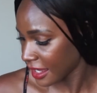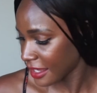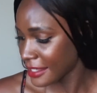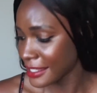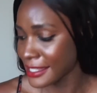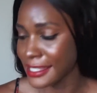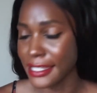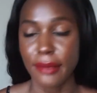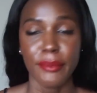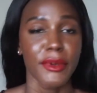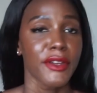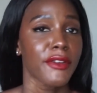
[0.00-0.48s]

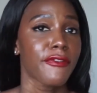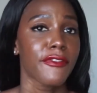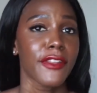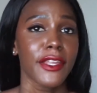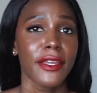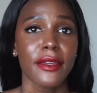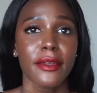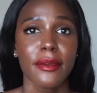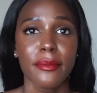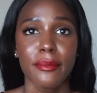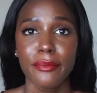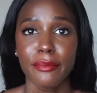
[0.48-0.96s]
Some of
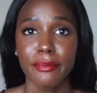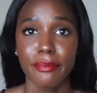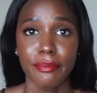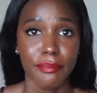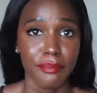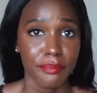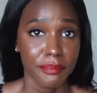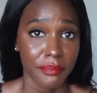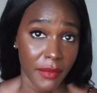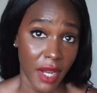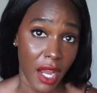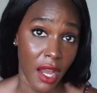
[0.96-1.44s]
them
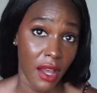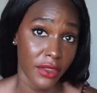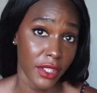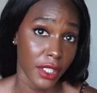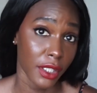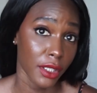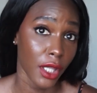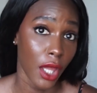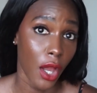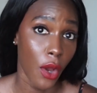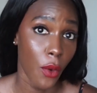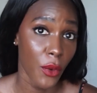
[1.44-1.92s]
on the
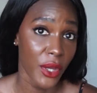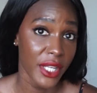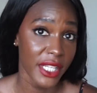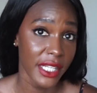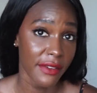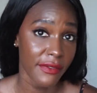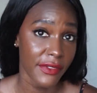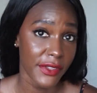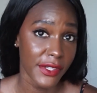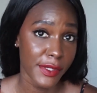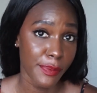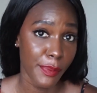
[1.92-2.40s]
low end
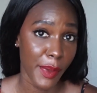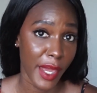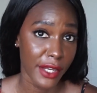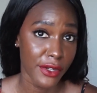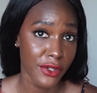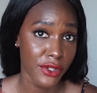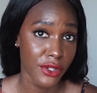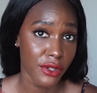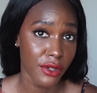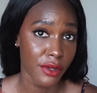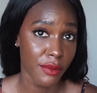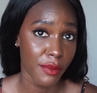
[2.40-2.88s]
of the
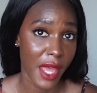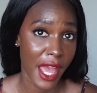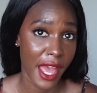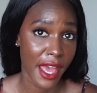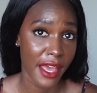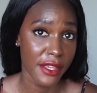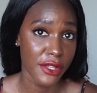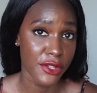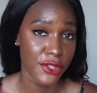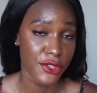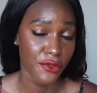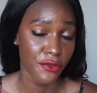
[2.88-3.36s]
spectrum
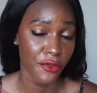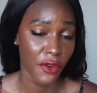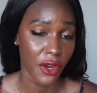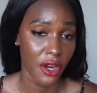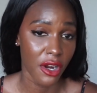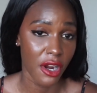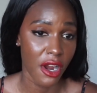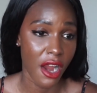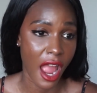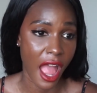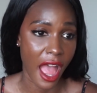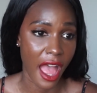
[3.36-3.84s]
as
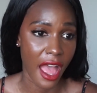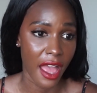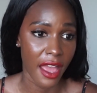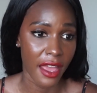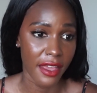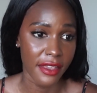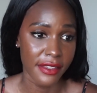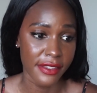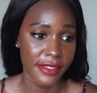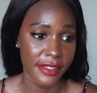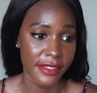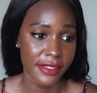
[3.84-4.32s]
far
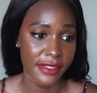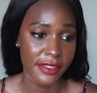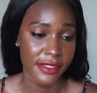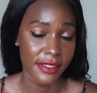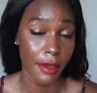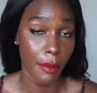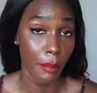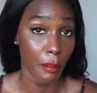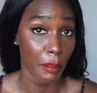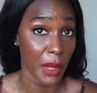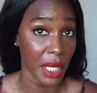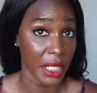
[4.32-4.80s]
as
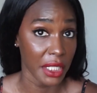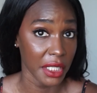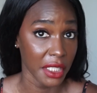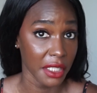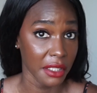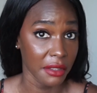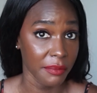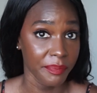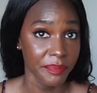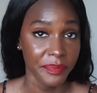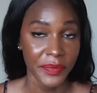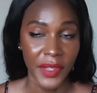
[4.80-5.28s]

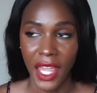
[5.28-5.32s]
money.